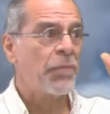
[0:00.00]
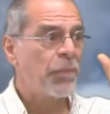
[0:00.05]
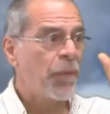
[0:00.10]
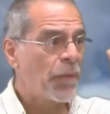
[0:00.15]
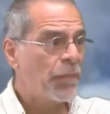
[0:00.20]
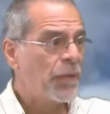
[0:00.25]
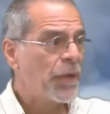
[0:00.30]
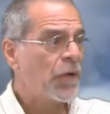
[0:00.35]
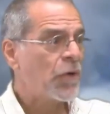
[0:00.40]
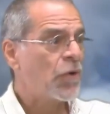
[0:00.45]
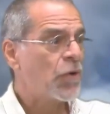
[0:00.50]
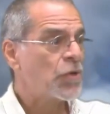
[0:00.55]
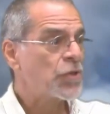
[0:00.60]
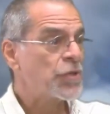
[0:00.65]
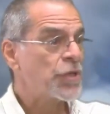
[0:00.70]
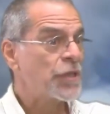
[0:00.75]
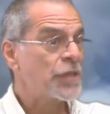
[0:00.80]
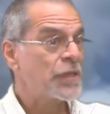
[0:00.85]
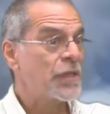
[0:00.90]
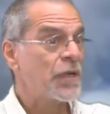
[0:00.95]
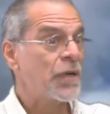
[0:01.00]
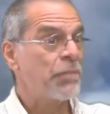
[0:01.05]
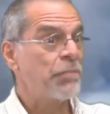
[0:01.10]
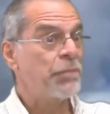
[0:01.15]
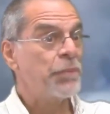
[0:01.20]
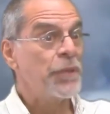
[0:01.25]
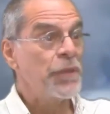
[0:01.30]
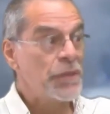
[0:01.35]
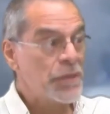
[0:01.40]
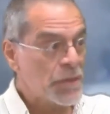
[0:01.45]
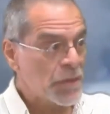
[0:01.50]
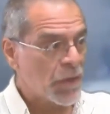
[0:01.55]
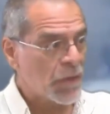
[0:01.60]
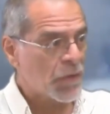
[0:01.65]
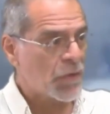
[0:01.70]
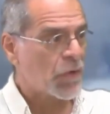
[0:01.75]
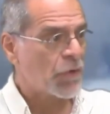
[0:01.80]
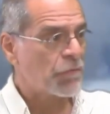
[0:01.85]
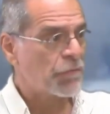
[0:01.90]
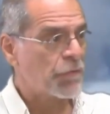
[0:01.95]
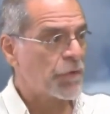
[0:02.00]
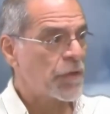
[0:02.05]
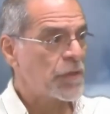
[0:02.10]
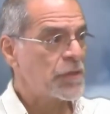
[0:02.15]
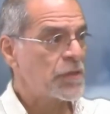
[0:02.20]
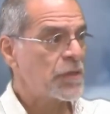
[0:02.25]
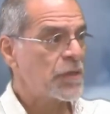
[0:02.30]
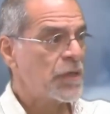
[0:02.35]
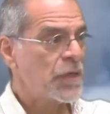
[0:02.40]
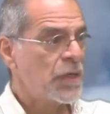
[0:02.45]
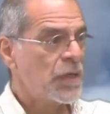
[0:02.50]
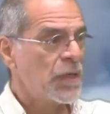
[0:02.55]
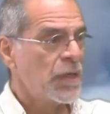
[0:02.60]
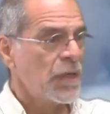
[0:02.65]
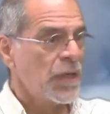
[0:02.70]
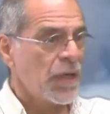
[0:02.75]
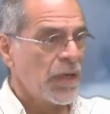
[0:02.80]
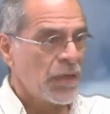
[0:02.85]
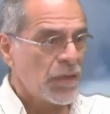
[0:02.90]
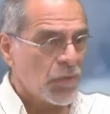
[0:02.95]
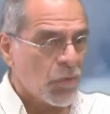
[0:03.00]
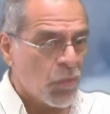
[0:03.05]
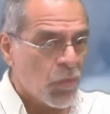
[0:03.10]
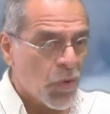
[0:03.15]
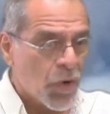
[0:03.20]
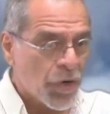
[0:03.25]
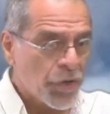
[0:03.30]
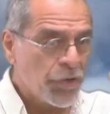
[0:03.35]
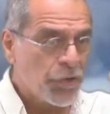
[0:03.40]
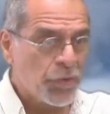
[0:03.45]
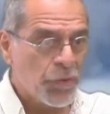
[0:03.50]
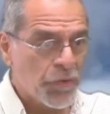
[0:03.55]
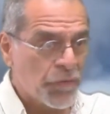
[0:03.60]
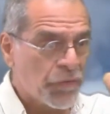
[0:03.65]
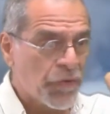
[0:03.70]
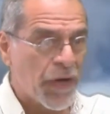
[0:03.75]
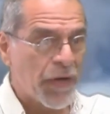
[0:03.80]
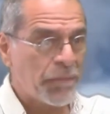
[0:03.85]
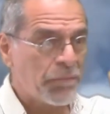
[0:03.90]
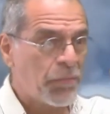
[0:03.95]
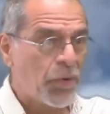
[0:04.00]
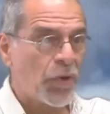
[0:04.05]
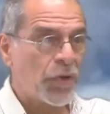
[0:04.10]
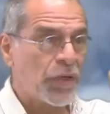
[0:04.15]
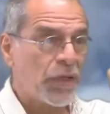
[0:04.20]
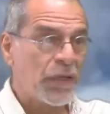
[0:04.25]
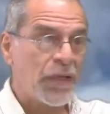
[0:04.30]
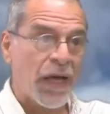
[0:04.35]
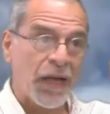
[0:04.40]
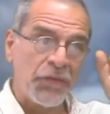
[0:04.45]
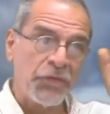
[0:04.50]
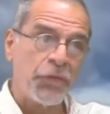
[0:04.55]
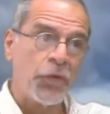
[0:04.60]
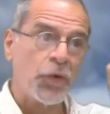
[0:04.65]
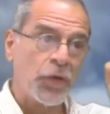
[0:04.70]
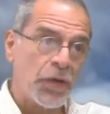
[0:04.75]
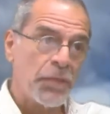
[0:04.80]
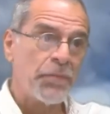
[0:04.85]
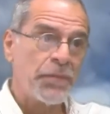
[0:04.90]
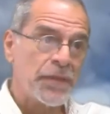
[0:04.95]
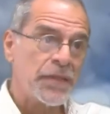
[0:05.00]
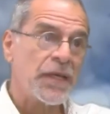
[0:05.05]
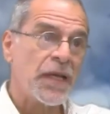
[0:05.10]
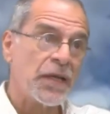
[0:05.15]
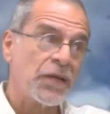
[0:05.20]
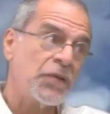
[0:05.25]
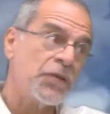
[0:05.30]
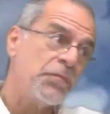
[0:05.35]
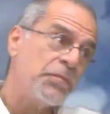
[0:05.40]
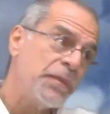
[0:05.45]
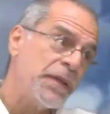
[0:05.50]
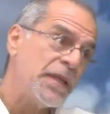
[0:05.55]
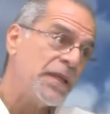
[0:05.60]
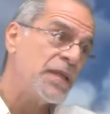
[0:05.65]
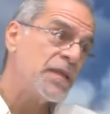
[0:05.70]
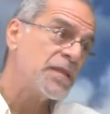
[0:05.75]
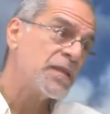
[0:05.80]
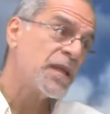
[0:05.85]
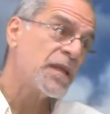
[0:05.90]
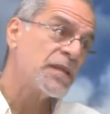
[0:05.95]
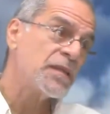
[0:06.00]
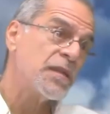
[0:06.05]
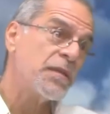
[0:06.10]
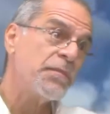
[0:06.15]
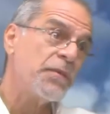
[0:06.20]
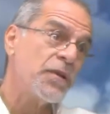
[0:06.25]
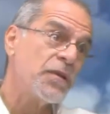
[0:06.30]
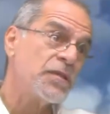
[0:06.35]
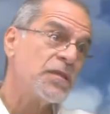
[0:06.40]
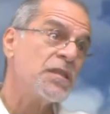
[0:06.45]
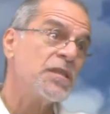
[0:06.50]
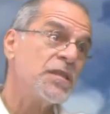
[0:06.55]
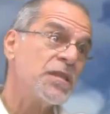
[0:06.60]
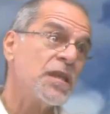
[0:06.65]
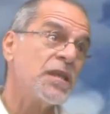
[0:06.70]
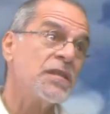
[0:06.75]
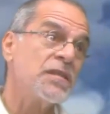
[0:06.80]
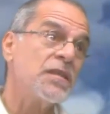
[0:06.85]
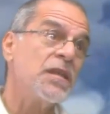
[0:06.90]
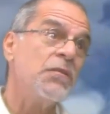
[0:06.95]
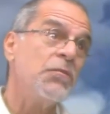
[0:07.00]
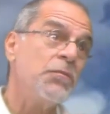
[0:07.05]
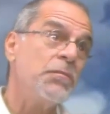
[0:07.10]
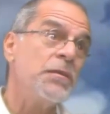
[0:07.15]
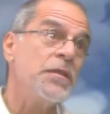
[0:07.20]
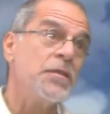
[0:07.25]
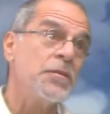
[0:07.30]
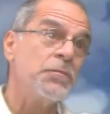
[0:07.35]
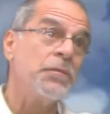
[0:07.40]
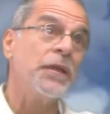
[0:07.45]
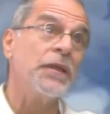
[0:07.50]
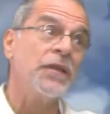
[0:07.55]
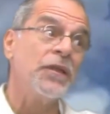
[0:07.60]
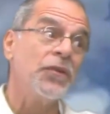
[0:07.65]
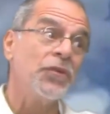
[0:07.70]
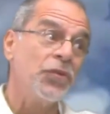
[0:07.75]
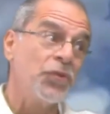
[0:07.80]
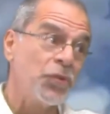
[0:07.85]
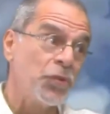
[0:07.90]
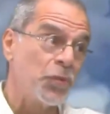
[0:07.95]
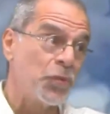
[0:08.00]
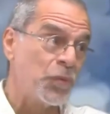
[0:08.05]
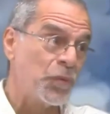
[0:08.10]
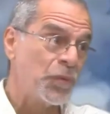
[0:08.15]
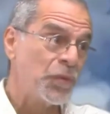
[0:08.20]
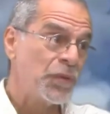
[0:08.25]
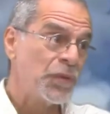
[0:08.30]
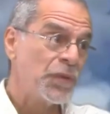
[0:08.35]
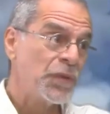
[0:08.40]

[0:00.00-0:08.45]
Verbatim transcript: a public conscience and a personal conscience into one unified body, that 40% could beat the 60 because the 60 would be split in two.